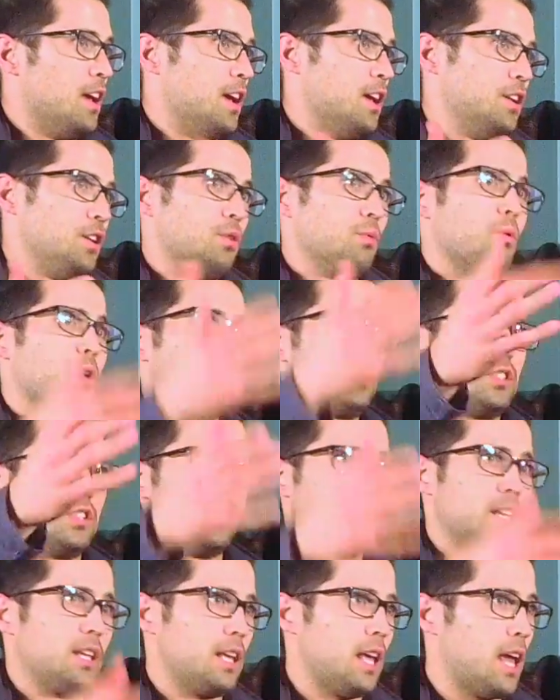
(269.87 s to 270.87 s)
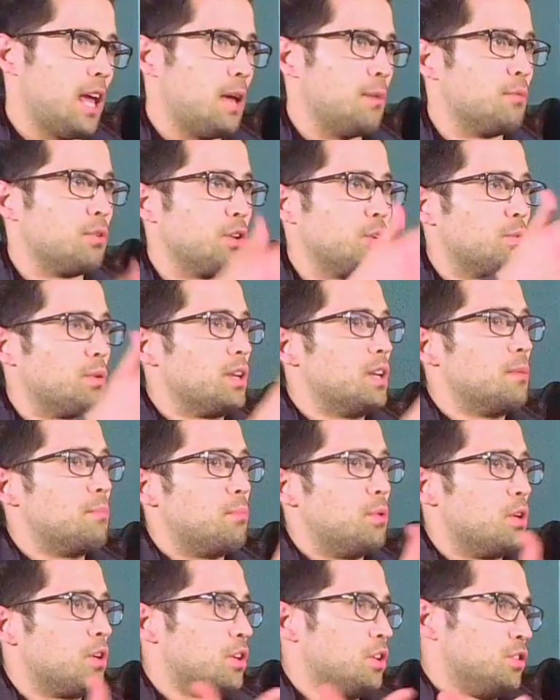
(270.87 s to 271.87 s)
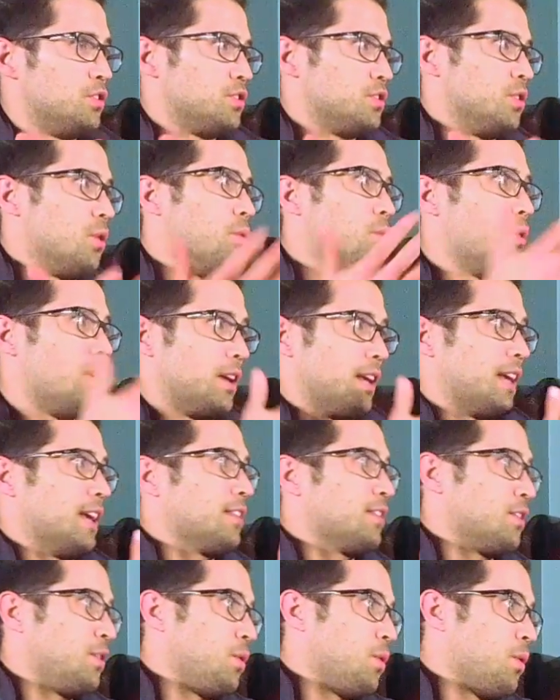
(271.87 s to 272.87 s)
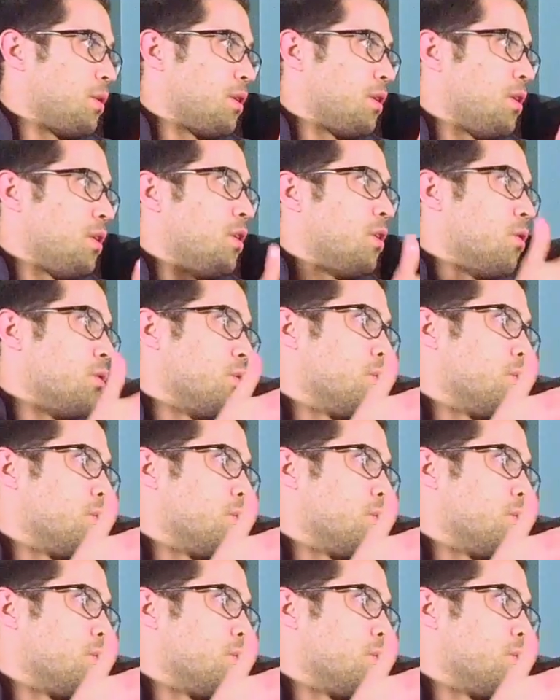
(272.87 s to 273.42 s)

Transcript: and you're watching a game or you're reading a book, you just don't want to get the door,